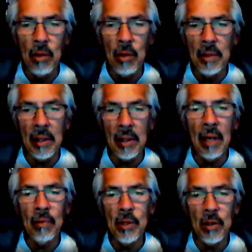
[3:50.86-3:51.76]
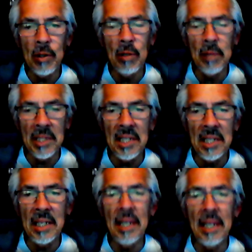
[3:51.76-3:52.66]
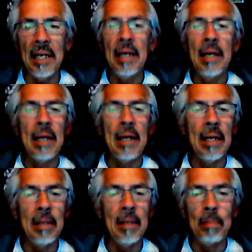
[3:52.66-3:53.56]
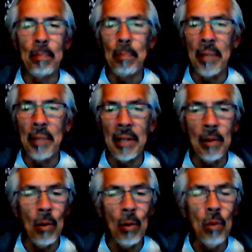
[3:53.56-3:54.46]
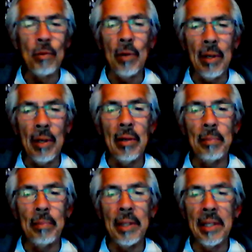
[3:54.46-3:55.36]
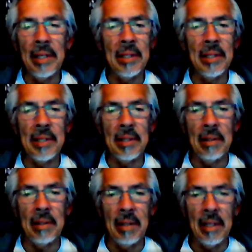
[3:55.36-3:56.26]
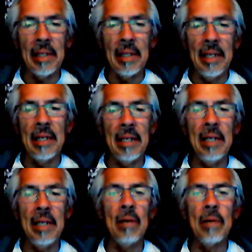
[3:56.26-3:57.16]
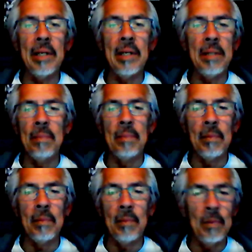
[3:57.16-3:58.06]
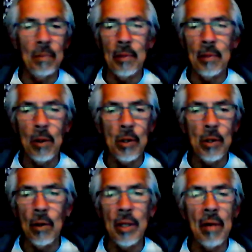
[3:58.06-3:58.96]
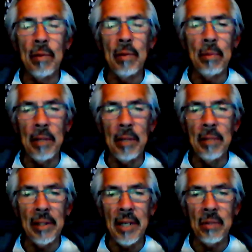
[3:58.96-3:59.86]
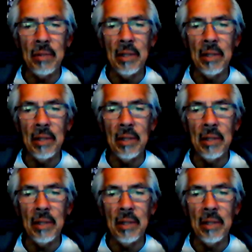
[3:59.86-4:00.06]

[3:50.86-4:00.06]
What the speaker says: conference tournament seeding, but overall, because again, Coach Hurley already went public last week and